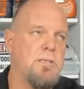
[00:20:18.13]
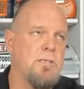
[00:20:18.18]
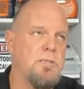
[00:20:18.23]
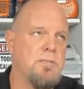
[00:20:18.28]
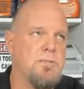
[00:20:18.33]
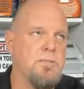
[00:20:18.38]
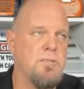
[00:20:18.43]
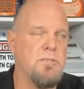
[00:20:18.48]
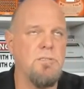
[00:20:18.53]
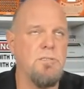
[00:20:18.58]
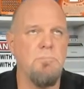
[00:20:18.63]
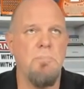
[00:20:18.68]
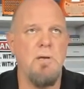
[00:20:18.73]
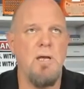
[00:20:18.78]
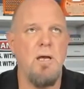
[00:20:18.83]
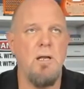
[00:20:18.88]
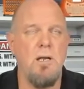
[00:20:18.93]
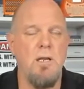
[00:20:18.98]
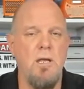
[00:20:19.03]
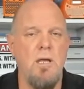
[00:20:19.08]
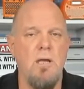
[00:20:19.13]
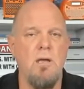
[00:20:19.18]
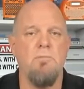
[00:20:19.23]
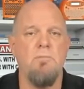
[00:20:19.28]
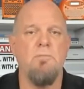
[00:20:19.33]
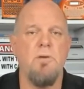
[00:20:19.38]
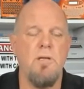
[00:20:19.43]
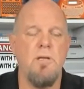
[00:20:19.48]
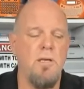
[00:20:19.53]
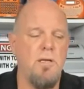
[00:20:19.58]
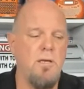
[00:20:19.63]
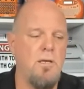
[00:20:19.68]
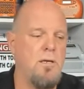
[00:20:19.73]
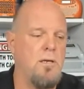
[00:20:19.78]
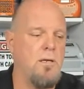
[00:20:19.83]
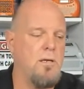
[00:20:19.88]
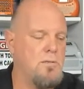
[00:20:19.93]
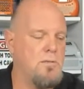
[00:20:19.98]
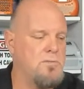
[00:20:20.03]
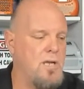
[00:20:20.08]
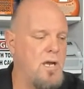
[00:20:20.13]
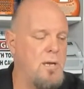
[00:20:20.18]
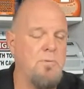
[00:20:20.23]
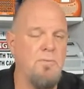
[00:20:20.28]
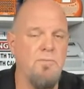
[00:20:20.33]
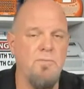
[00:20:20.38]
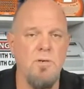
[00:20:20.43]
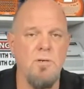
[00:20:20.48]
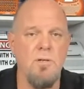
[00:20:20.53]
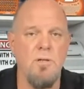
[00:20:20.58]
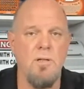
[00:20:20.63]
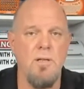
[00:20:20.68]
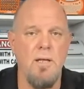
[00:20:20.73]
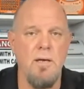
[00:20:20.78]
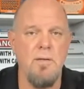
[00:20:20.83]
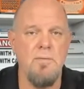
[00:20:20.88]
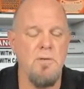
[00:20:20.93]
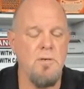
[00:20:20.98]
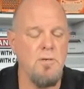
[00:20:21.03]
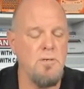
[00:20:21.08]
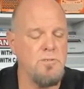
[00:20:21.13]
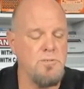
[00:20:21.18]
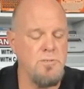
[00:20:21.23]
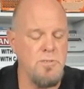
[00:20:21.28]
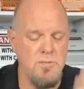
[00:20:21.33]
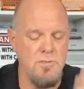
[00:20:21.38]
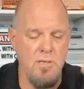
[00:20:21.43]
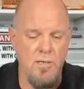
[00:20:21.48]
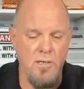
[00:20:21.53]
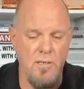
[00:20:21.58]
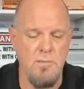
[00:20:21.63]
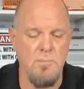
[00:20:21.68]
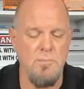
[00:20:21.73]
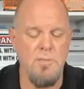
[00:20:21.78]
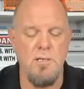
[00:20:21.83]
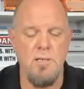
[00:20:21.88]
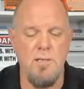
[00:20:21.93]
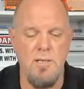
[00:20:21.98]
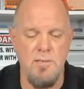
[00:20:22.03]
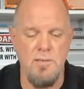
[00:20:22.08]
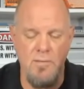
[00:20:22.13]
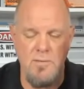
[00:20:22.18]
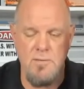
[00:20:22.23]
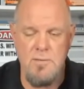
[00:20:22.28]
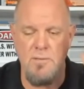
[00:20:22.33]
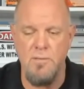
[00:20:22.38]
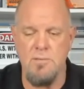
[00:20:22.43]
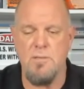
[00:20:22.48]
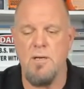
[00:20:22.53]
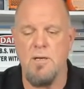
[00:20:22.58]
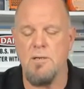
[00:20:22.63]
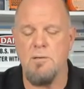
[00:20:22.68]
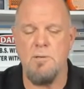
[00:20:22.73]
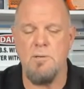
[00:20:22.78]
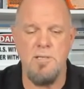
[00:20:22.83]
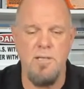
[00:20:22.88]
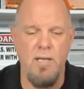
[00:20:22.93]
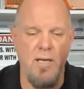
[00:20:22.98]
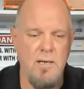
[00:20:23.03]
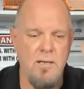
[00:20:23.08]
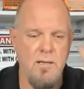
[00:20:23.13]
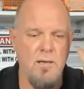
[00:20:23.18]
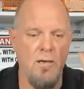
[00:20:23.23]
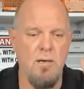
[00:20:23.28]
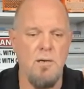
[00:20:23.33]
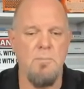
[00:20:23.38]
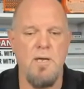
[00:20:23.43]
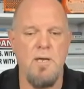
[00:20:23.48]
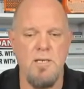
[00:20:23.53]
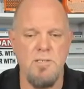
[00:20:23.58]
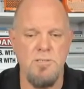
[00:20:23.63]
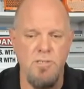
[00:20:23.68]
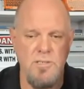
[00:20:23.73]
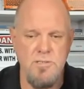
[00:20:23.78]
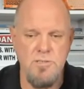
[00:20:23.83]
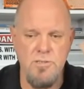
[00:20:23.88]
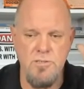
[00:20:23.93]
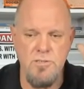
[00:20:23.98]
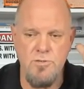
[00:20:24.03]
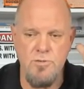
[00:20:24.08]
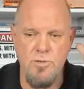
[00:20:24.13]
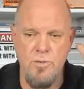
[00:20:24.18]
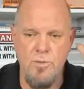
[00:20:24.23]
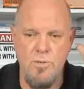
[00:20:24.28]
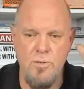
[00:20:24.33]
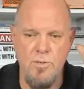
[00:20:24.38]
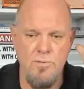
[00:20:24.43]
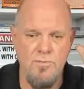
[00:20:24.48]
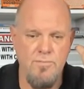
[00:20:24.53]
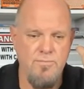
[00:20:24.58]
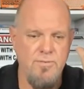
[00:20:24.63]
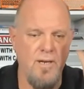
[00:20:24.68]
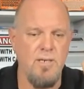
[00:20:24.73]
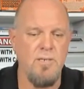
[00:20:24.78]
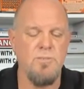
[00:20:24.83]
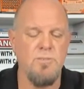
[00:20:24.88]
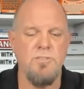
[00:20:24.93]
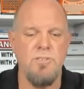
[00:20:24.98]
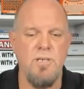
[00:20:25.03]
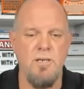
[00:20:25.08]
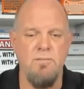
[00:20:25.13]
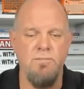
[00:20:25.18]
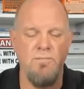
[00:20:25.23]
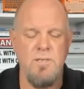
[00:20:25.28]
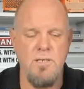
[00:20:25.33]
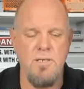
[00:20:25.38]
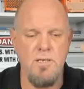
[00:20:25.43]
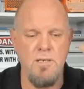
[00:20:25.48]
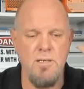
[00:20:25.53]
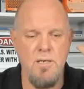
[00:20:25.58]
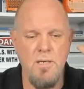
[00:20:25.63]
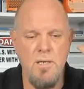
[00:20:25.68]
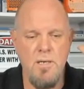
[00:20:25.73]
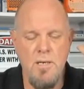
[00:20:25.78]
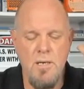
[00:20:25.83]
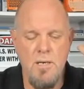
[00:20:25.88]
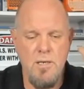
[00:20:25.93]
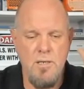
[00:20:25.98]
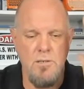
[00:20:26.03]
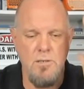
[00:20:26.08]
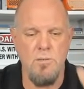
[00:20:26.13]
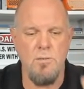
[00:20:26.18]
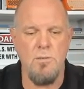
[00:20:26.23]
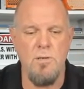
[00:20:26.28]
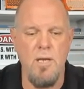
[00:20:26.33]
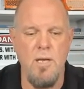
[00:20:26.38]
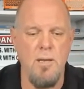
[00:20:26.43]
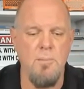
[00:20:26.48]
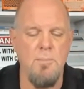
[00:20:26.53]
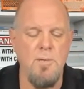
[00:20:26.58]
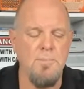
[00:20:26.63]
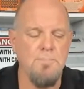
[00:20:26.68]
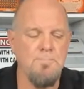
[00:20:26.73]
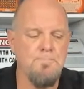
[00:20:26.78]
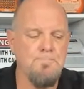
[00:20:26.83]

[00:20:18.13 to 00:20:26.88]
just about every type of vertical out there. So you're talking about electrical, you're talking about datacom, access control, fire safety, you name it.